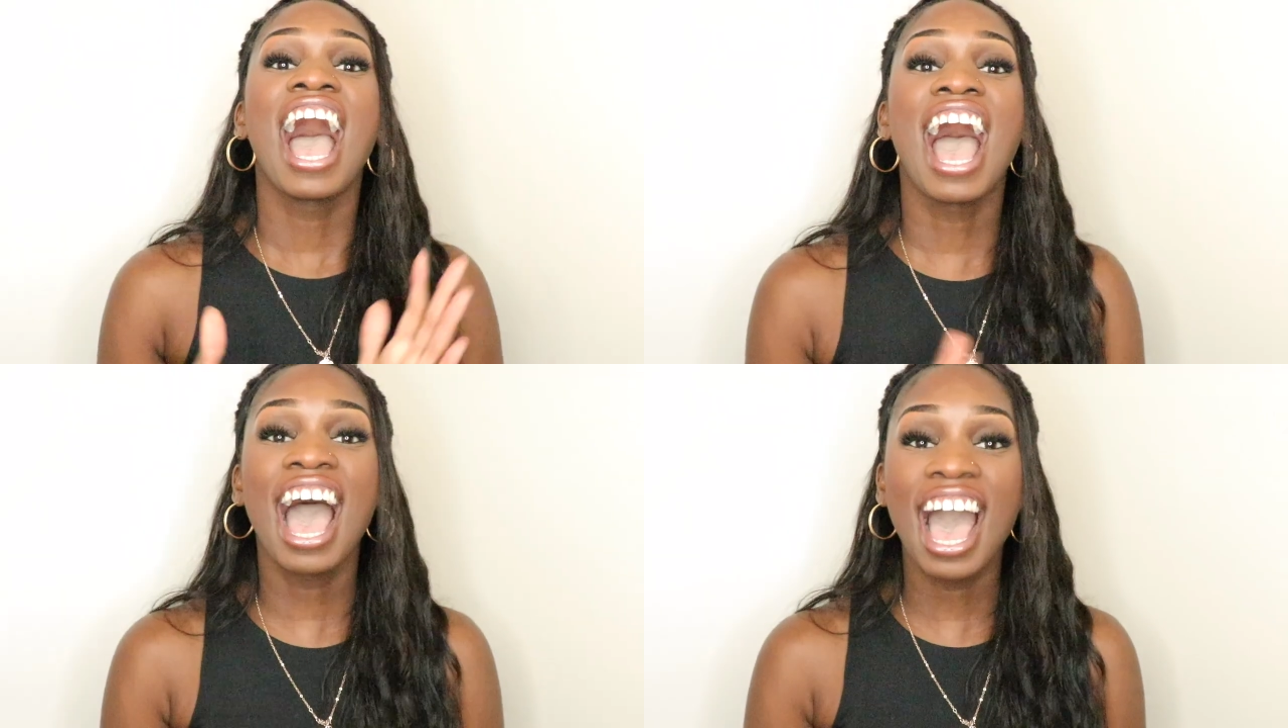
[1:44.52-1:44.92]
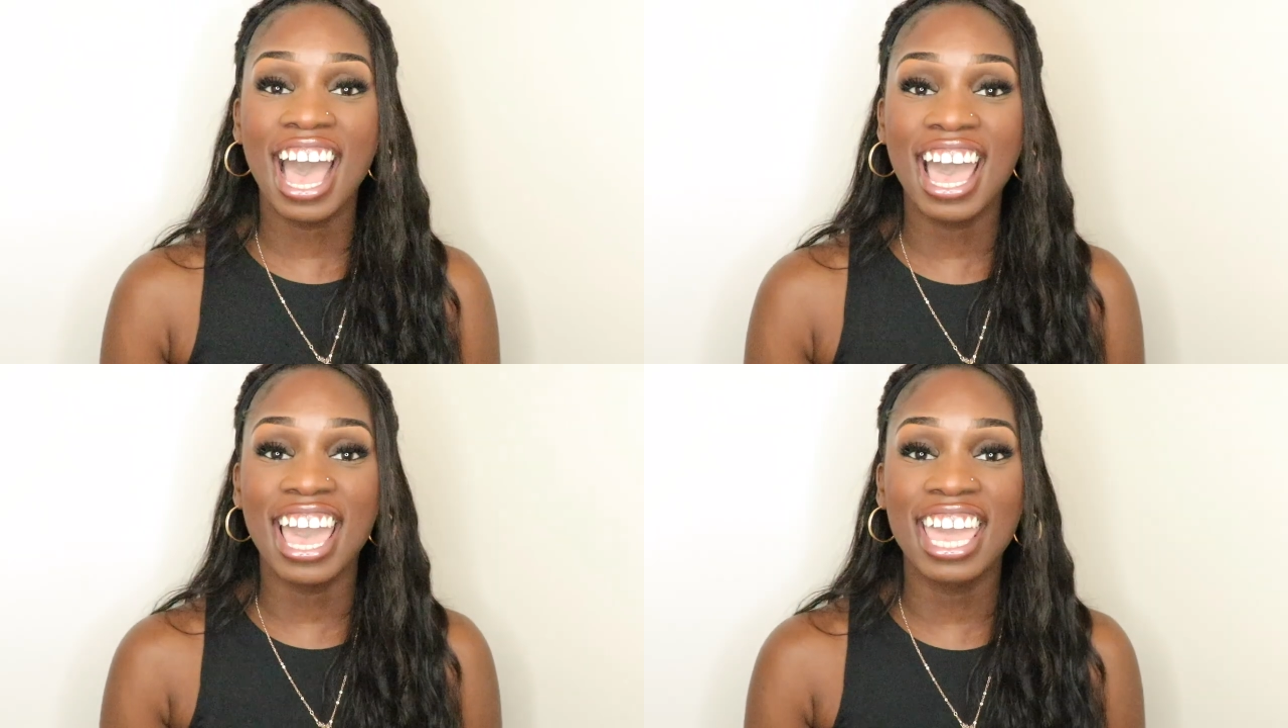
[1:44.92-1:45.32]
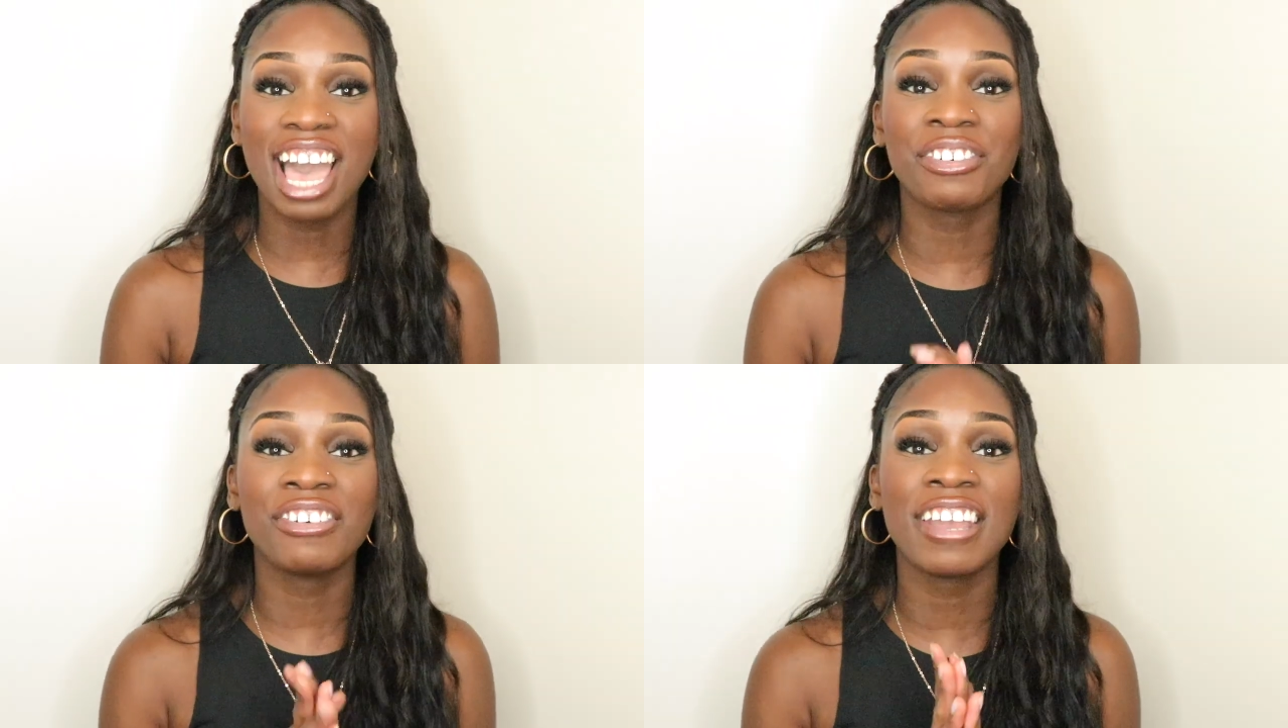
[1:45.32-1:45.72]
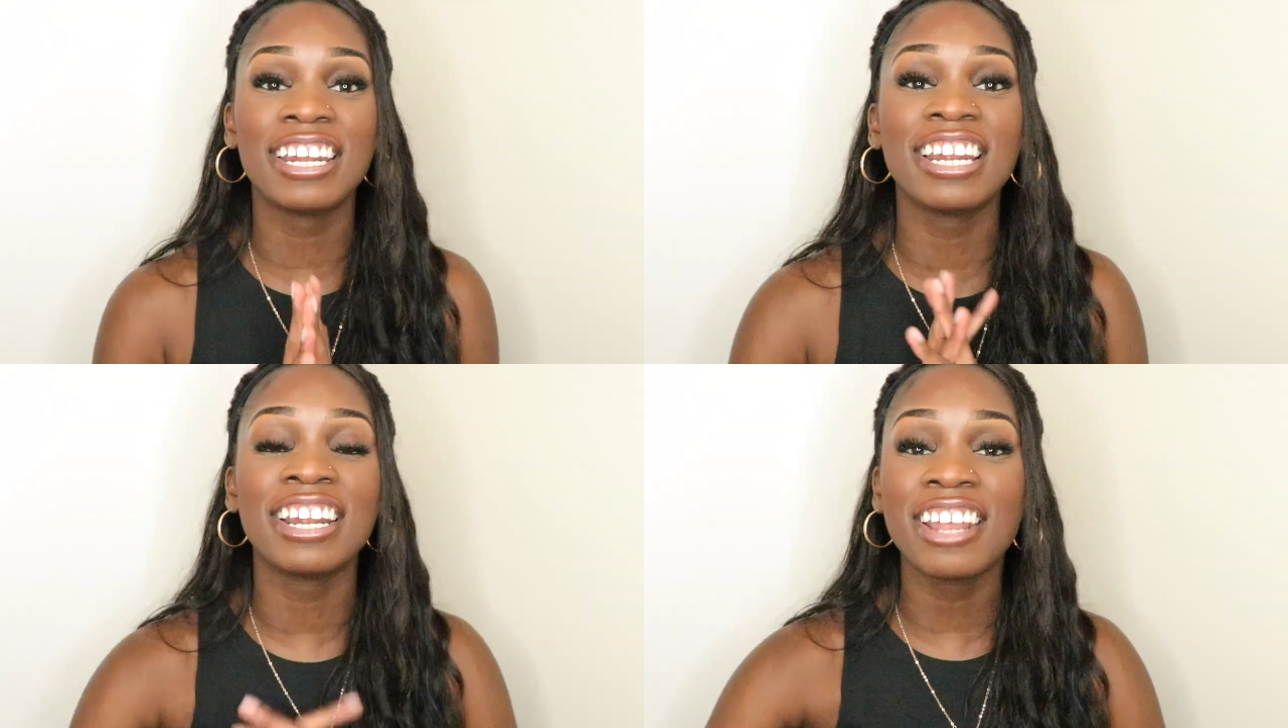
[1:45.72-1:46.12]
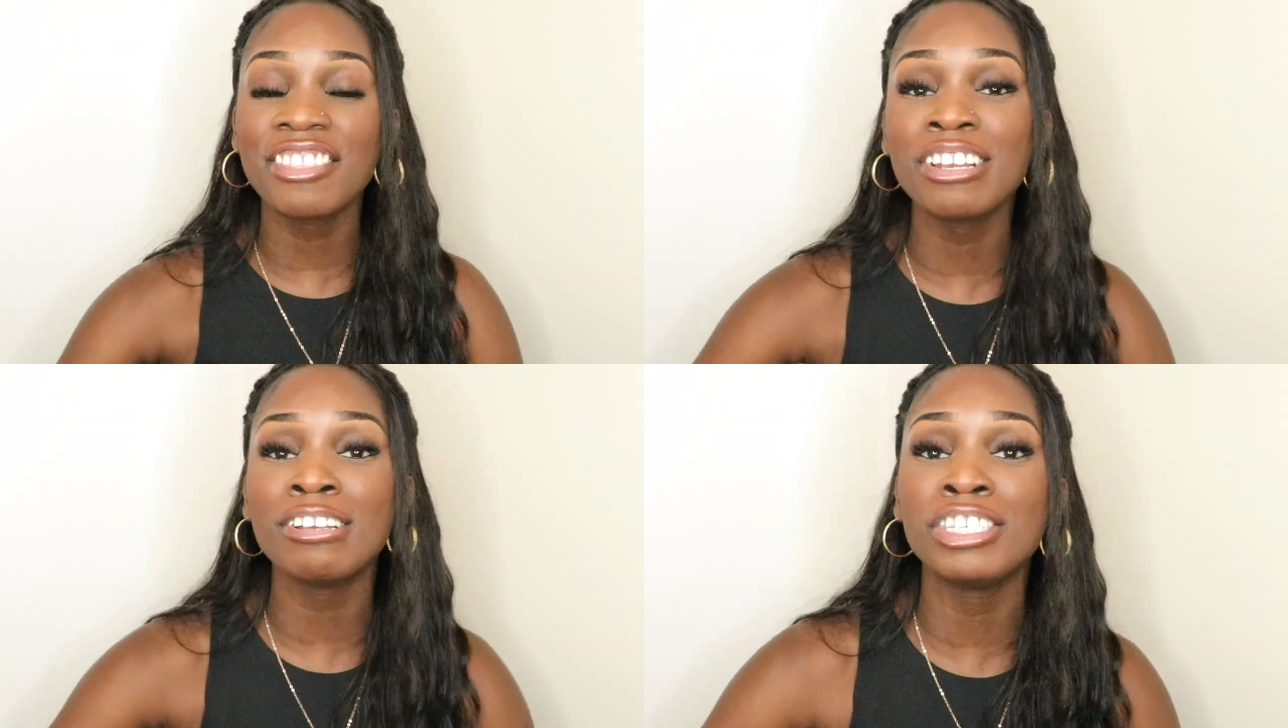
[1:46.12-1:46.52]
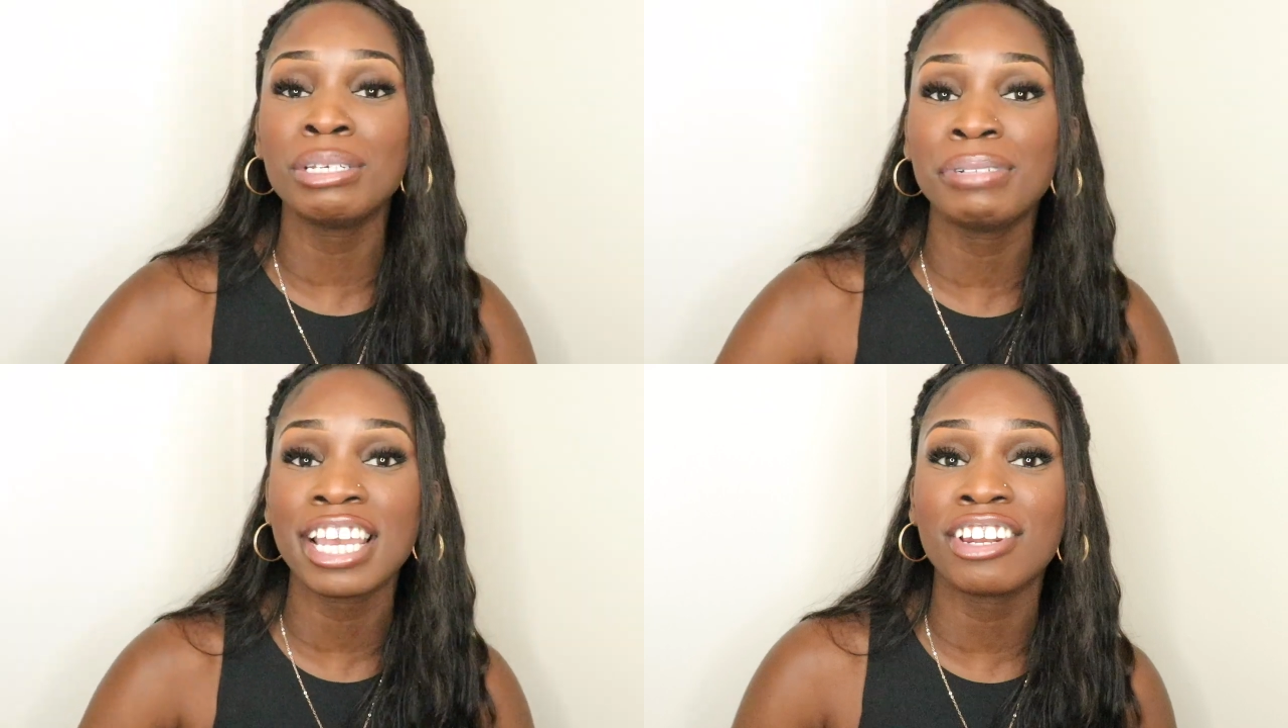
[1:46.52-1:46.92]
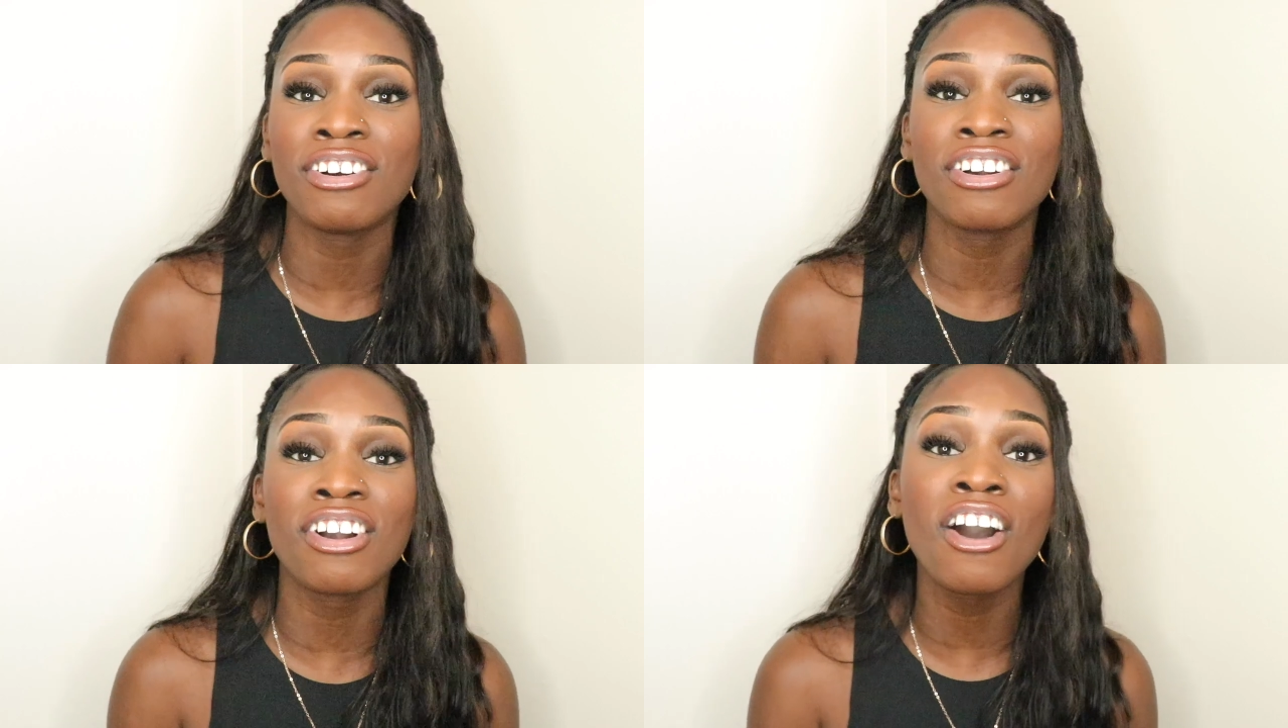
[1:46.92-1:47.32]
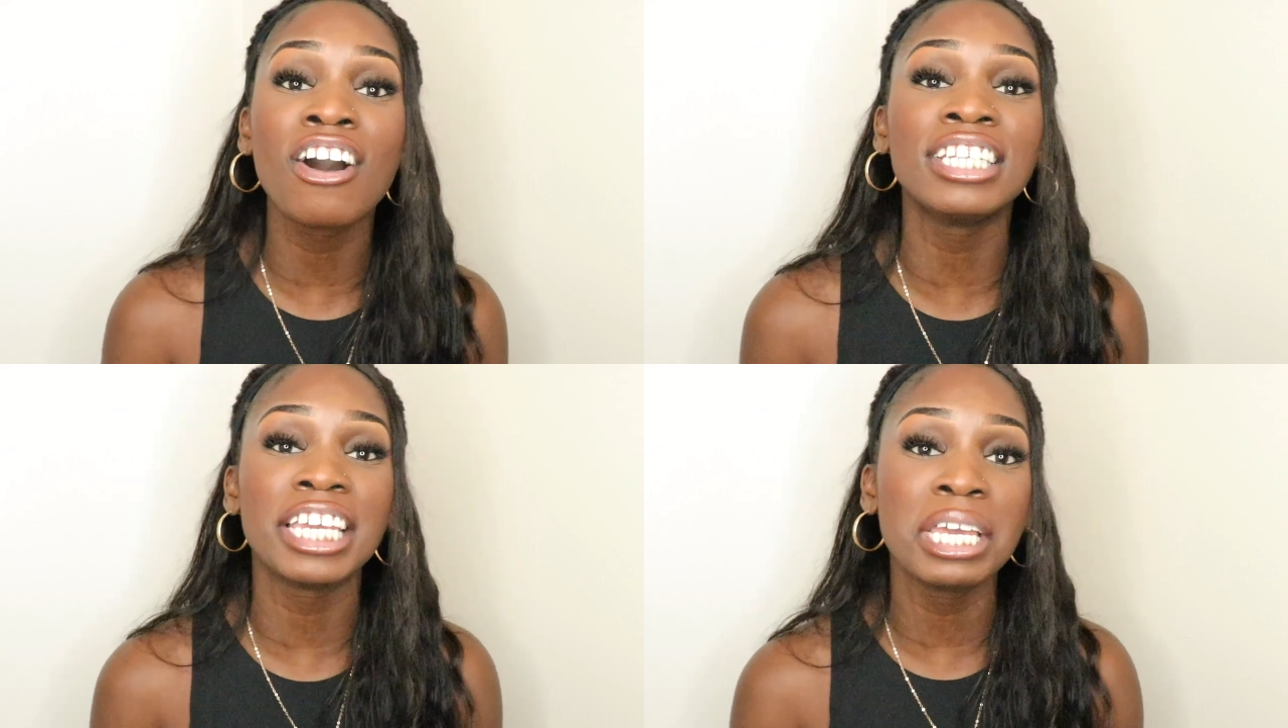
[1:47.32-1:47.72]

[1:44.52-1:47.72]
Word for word: I have created another YouTube channel called